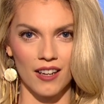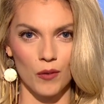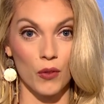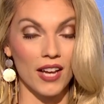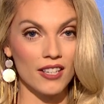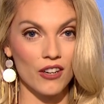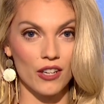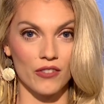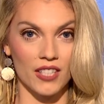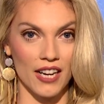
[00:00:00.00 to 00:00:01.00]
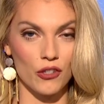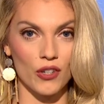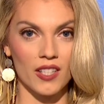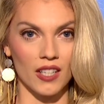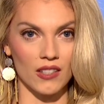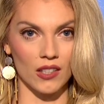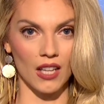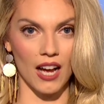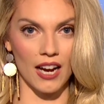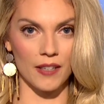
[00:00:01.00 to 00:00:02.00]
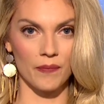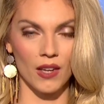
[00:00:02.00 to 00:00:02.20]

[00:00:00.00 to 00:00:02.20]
Well, that narrative is dangerous and it's a lie.